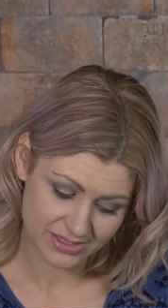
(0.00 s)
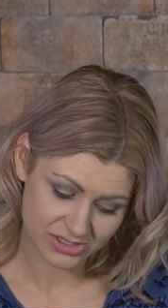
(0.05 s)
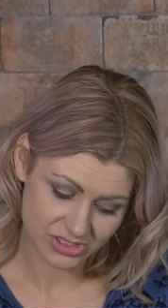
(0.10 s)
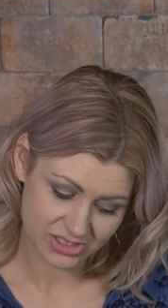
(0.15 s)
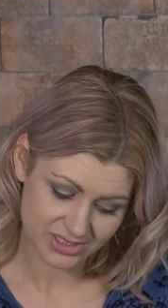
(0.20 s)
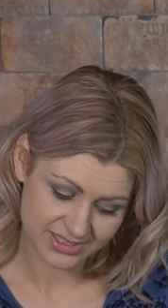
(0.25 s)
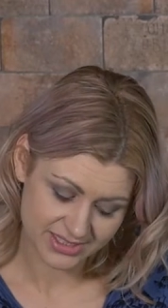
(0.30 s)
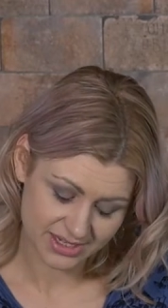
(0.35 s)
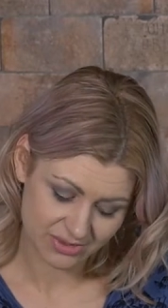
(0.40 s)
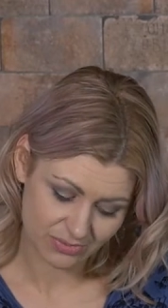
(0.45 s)
she
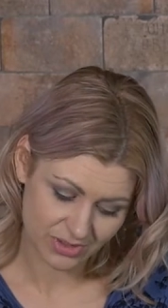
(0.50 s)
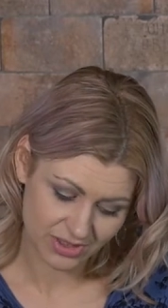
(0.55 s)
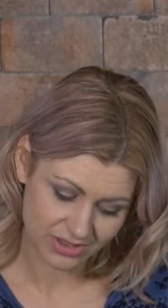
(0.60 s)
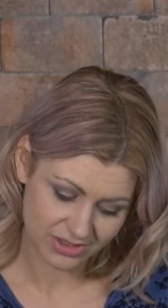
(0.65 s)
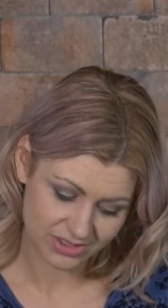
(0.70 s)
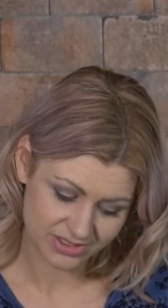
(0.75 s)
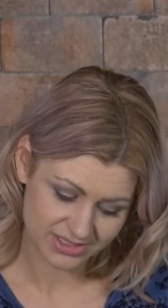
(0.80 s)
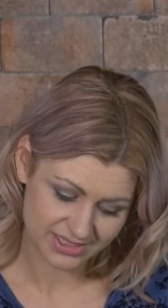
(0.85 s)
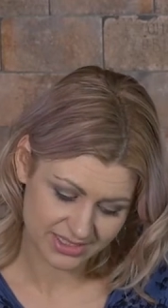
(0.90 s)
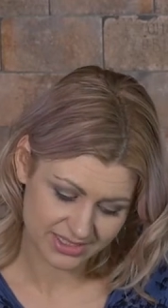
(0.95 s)
said, well,
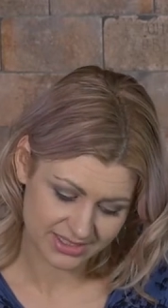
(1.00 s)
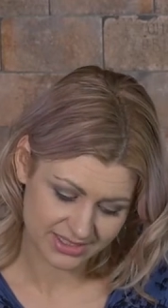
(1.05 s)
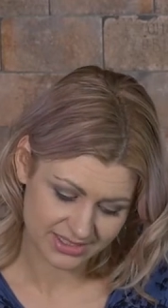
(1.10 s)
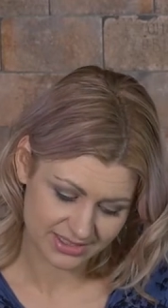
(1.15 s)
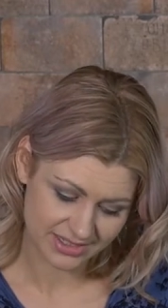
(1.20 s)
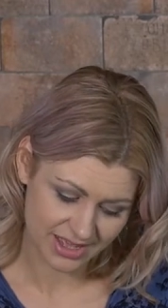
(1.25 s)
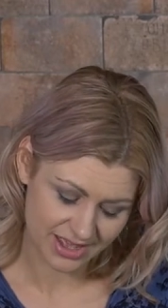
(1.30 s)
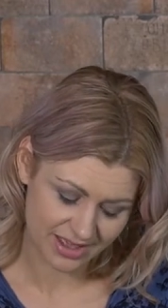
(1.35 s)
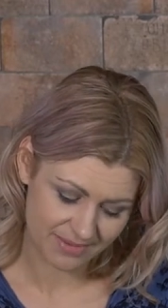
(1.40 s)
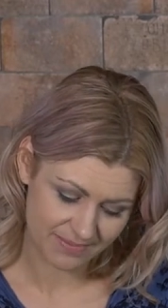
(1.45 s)
there's a,
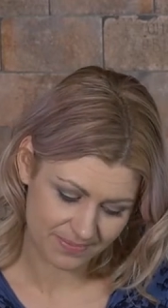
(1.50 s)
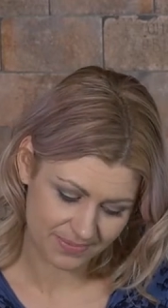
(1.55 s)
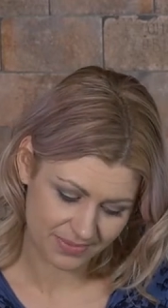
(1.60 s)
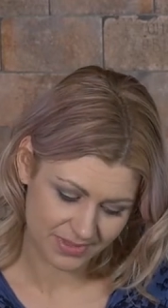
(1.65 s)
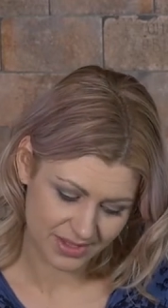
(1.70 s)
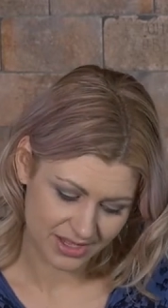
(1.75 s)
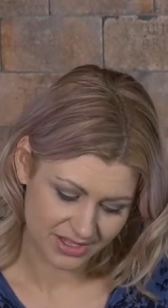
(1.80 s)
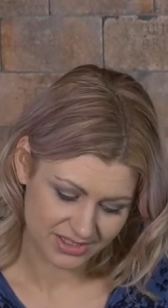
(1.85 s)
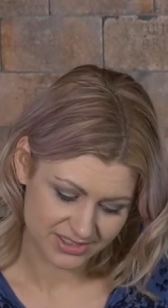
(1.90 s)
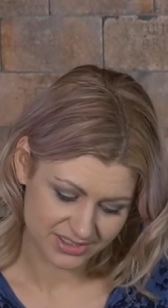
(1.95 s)

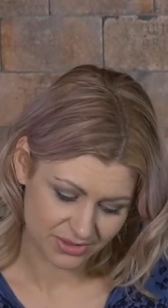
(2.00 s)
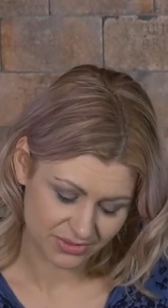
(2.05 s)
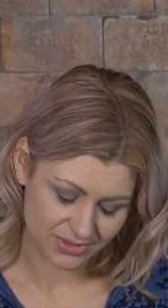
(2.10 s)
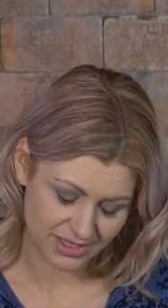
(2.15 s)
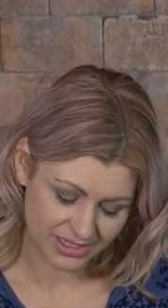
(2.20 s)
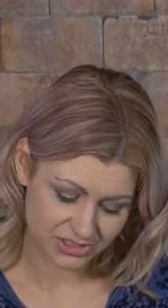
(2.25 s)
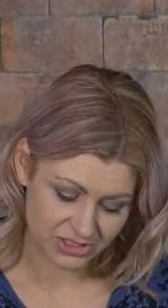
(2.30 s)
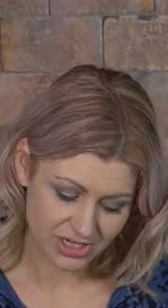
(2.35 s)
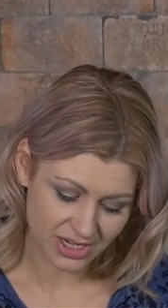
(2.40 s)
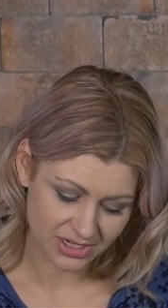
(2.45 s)
so
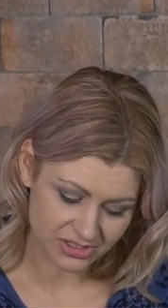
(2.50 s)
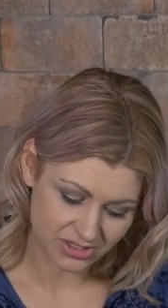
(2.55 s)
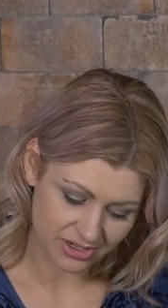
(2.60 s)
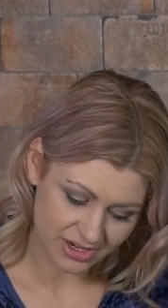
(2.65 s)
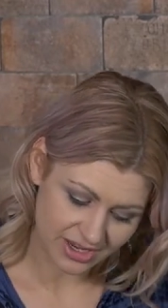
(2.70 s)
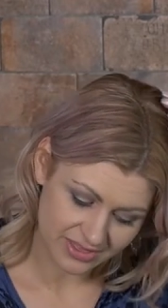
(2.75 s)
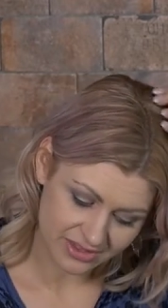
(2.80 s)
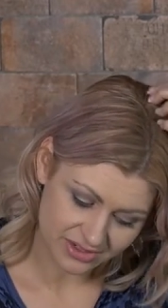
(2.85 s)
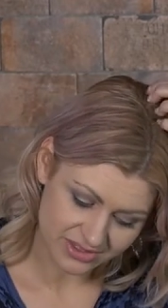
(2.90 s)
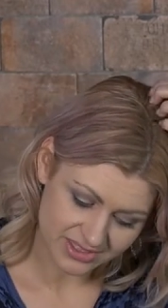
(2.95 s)
they checked her,
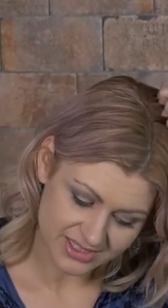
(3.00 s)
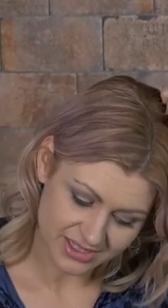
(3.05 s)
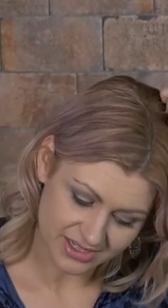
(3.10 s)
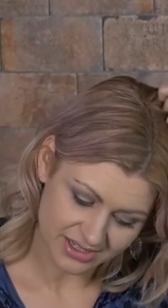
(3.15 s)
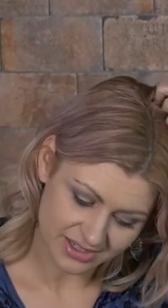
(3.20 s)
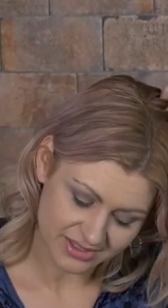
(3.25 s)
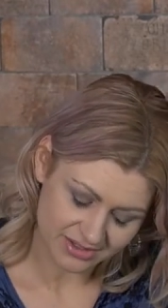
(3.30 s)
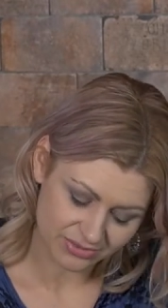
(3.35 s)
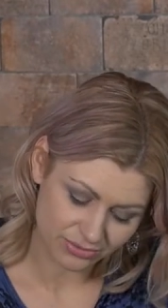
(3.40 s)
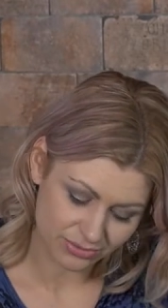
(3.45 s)
and there's
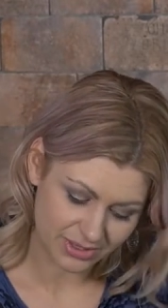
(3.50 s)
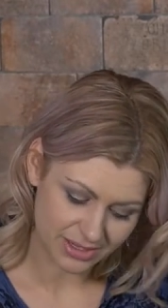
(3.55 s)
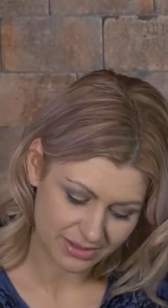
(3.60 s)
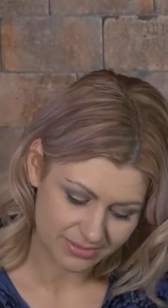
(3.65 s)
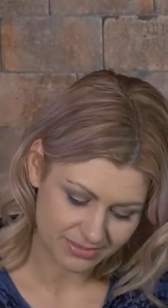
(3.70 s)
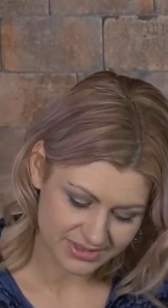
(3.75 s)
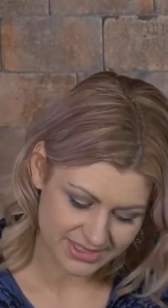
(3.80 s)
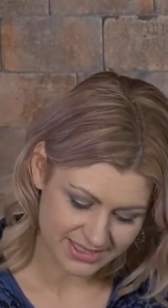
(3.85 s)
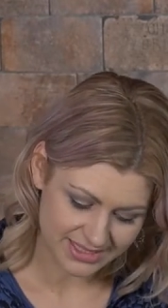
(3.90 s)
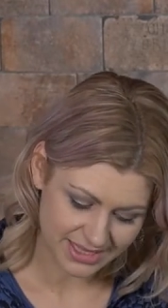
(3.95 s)
a
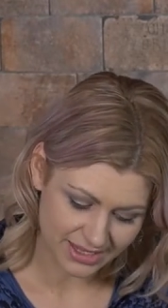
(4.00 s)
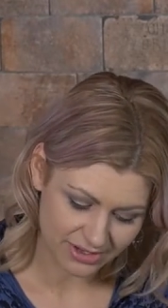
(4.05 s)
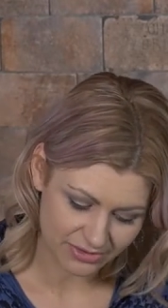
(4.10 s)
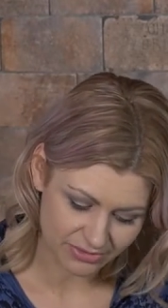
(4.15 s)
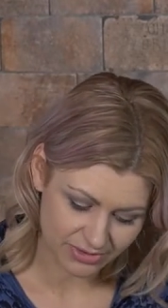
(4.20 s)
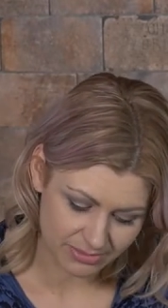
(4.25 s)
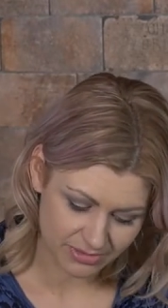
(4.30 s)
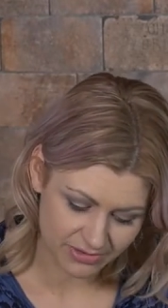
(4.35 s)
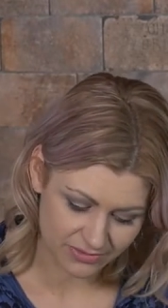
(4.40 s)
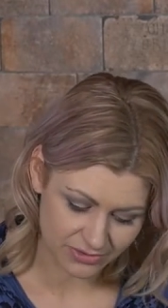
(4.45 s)
slight
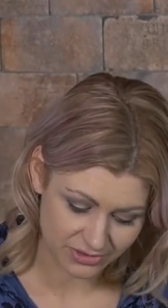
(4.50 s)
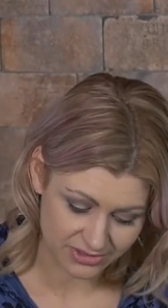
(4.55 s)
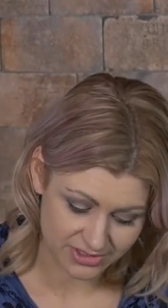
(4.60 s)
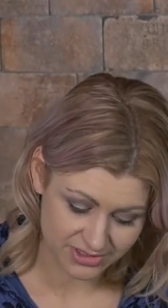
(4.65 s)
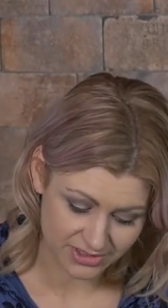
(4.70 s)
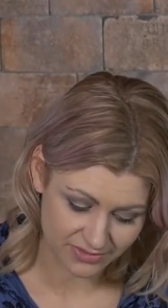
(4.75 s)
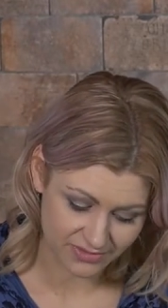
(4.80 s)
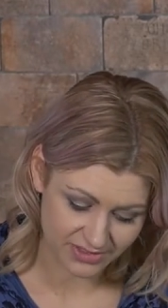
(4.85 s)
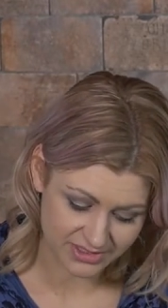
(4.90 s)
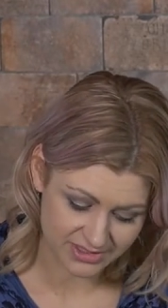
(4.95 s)
rim of her
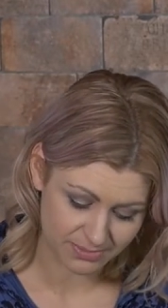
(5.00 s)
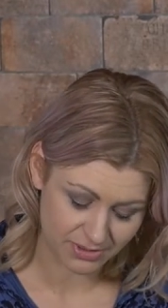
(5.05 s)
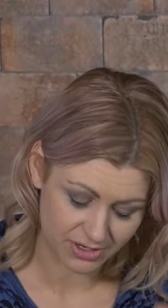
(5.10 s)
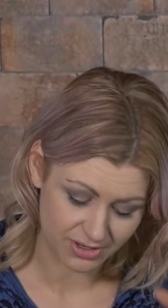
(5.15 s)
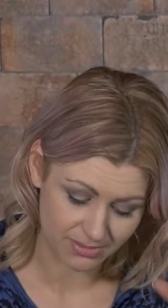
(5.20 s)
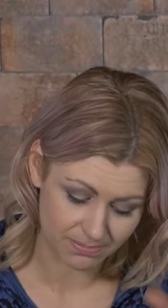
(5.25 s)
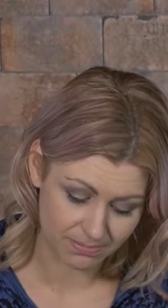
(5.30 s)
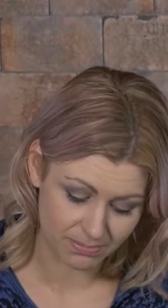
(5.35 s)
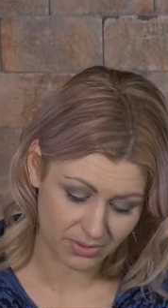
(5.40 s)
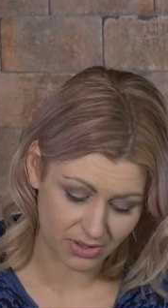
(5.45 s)
cervix, but
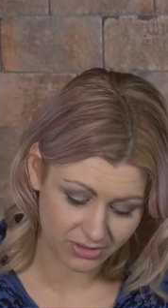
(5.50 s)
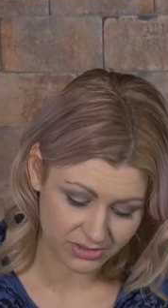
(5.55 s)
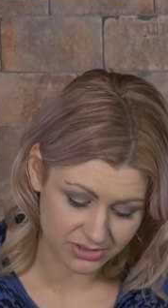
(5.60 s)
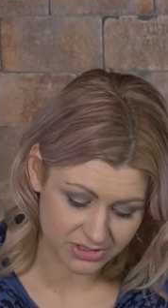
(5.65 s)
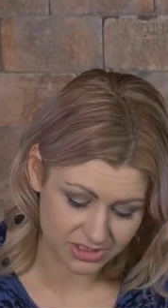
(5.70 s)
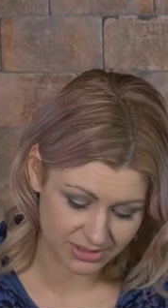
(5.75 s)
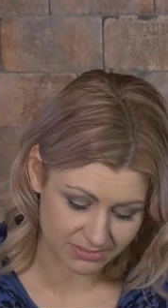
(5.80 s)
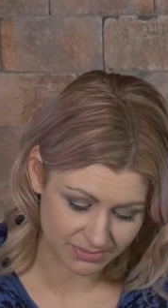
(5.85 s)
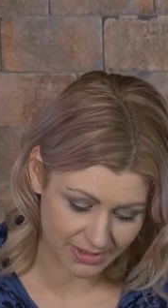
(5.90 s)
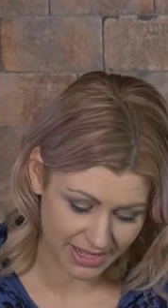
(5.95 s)
a
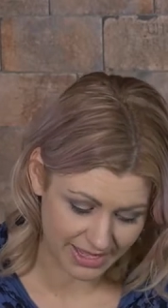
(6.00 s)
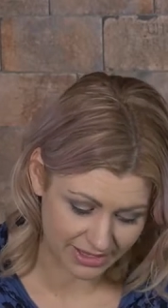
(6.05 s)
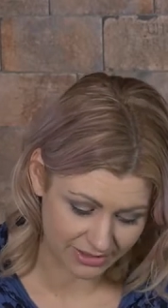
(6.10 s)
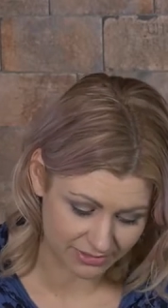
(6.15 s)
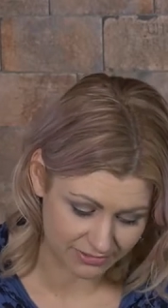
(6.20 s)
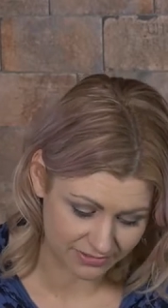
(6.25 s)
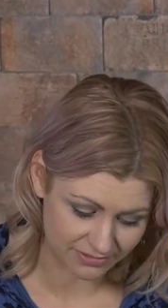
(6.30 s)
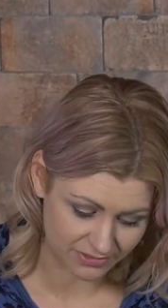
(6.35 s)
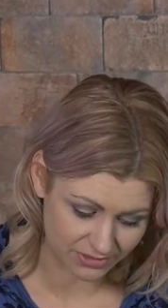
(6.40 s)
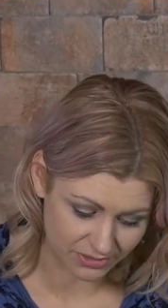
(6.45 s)
bulging bag
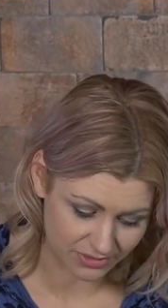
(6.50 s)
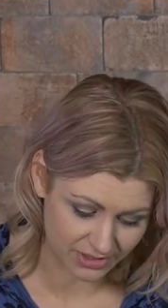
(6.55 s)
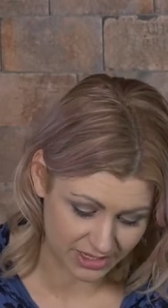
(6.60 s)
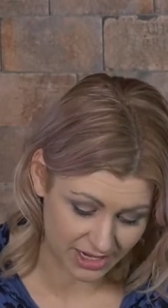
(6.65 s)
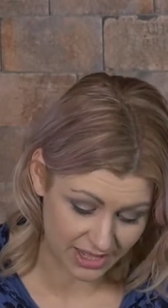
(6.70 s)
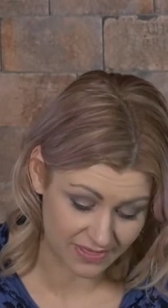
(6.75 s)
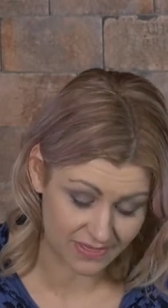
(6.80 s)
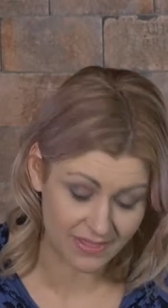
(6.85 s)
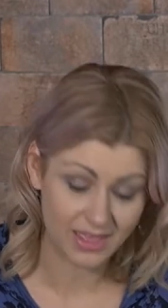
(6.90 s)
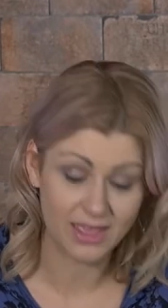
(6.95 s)
of fluid,
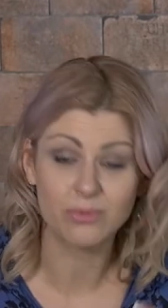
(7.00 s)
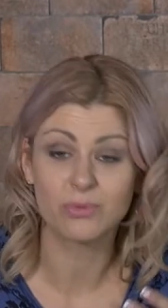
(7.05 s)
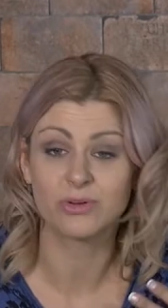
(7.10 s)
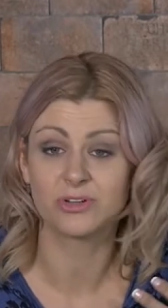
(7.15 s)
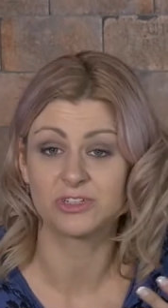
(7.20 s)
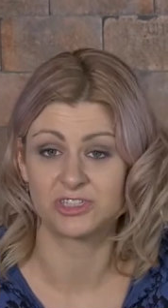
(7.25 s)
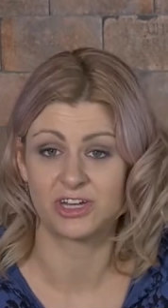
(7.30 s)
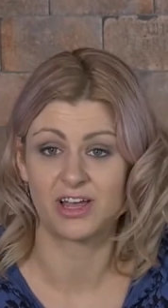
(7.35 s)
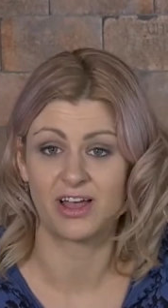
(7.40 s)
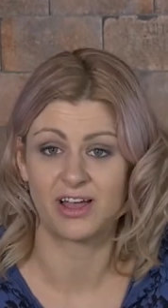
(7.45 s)
and they were
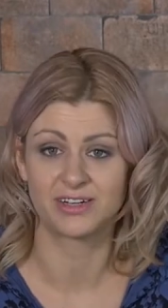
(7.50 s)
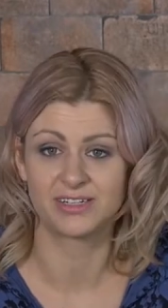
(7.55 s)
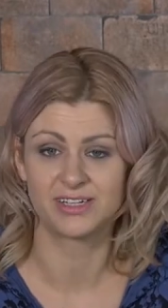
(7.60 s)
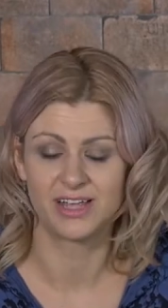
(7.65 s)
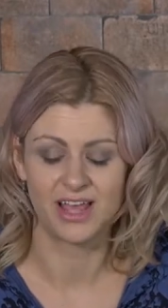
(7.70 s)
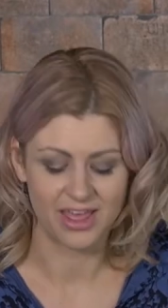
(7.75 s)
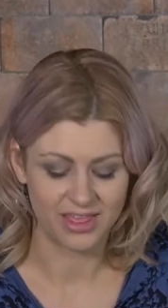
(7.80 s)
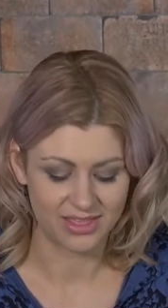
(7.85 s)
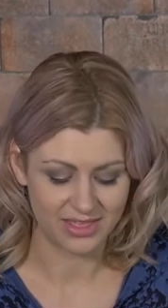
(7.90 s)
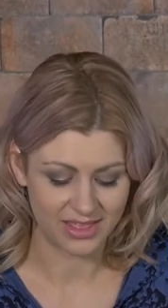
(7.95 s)
shocked.
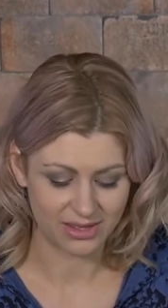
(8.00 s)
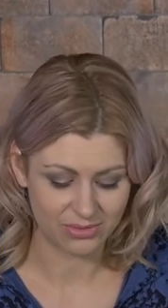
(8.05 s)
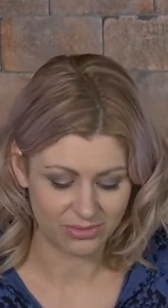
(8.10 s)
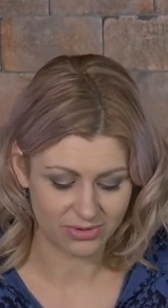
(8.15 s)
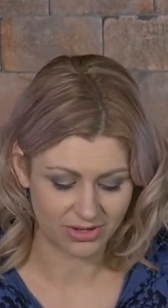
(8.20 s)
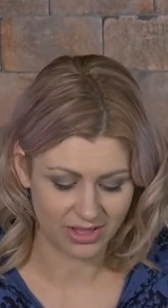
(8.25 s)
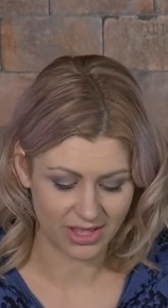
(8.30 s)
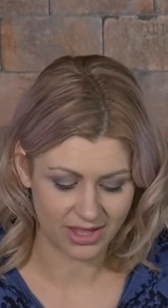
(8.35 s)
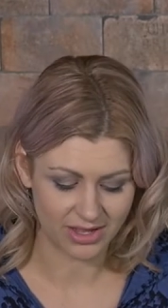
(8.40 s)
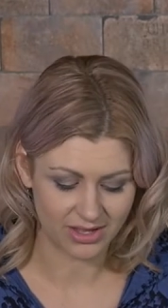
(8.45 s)
They were
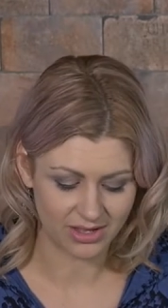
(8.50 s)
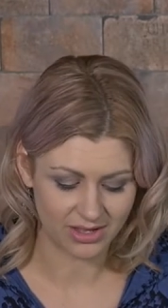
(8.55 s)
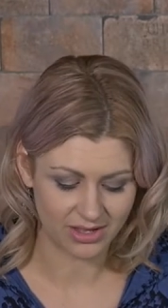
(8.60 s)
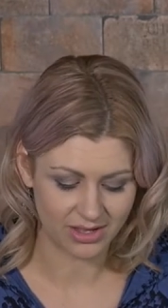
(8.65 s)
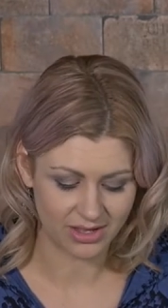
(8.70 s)
like,